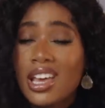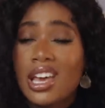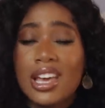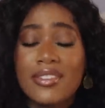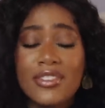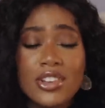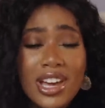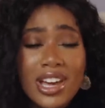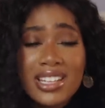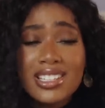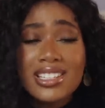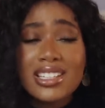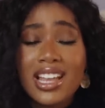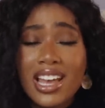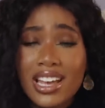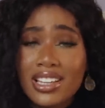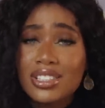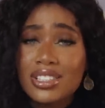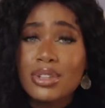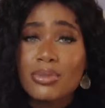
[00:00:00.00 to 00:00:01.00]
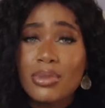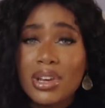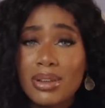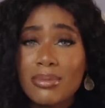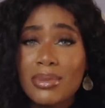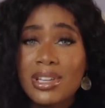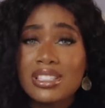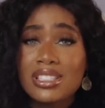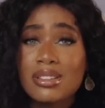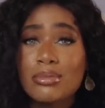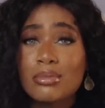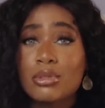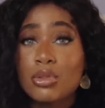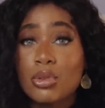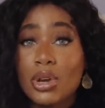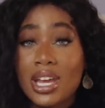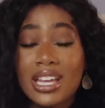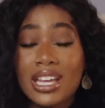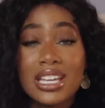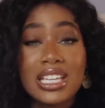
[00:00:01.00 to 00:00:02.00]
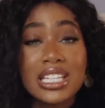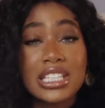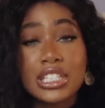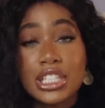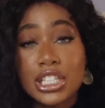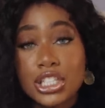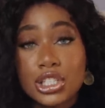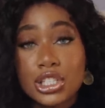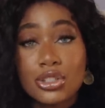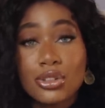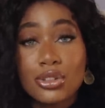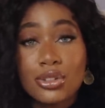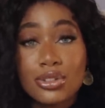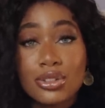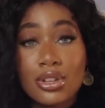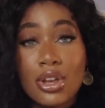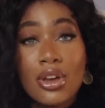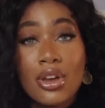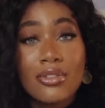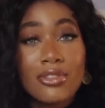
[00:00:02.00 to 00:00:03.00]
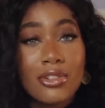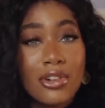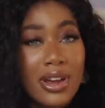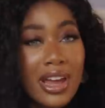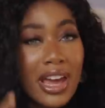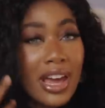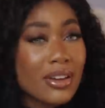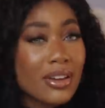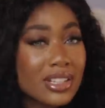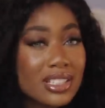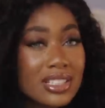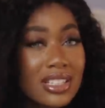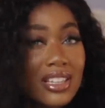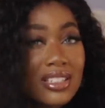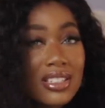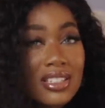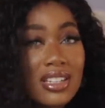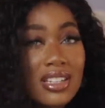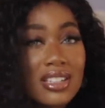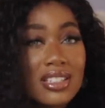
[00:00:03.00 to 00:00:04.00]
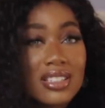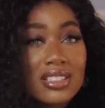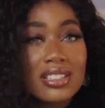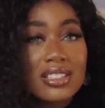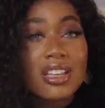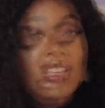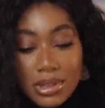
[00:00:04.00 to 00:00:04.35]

If you guys can actually recommend some great conditioners for hair extensions,